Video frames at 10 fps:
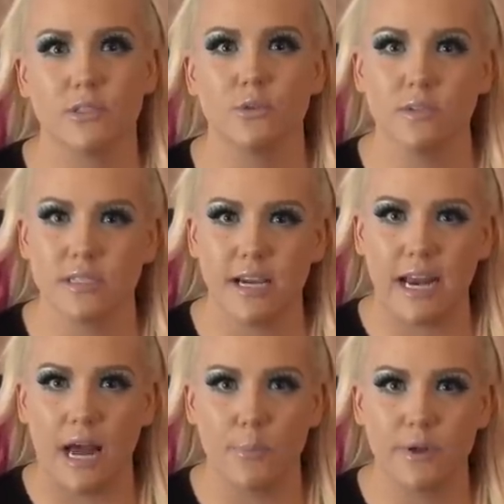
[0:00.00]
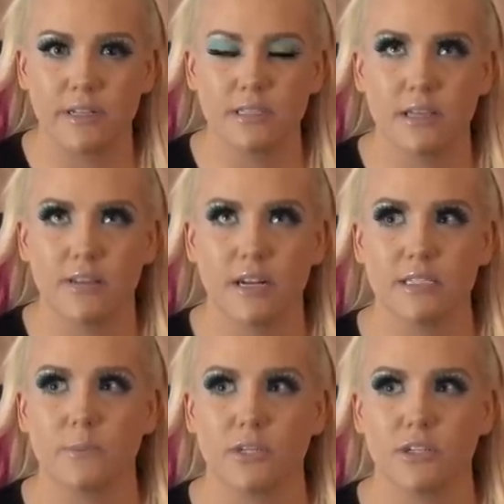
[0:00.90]
suicide happens, and then
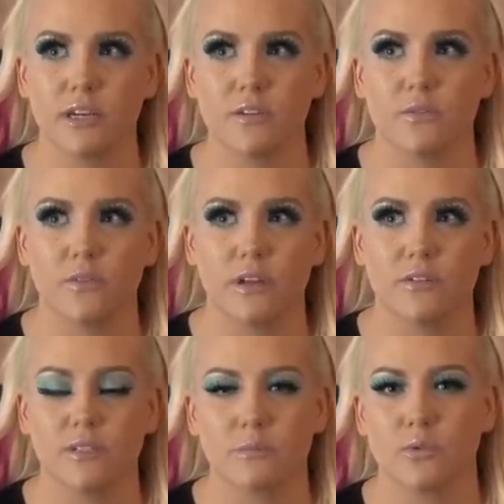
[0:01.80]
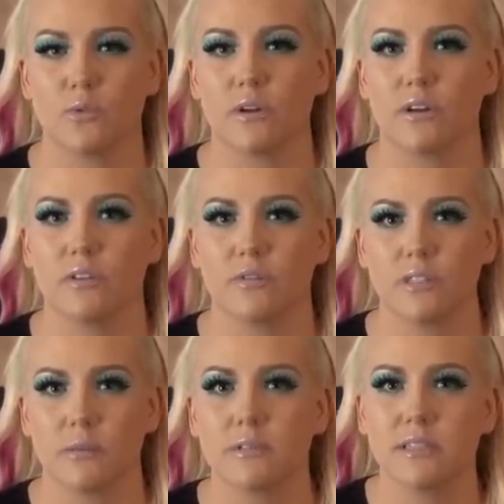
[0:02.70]
especially if, if some sort of
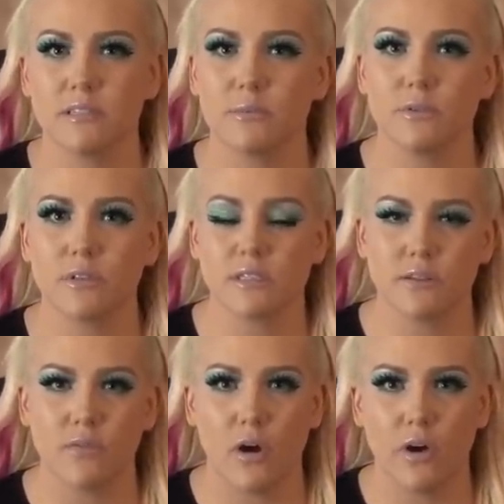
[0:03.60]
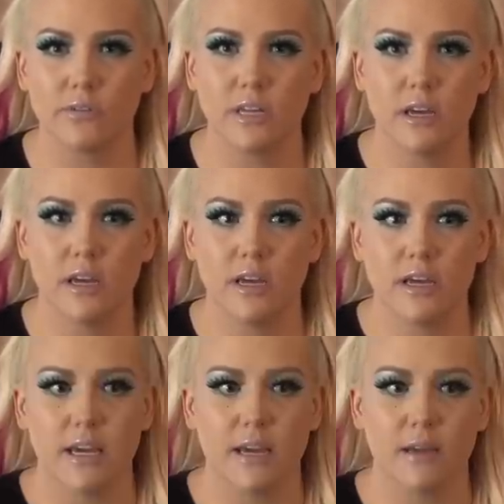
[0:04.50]
substance abuse is involved,
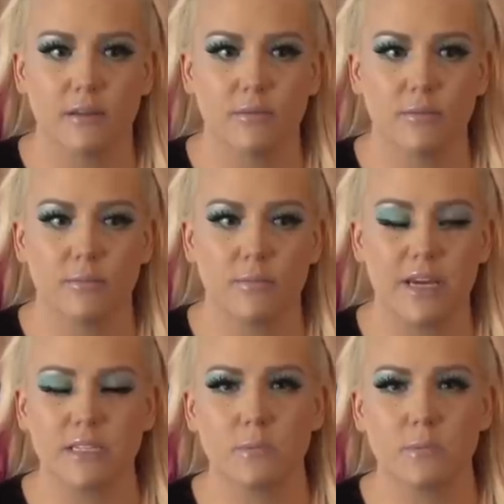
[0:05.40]
it makes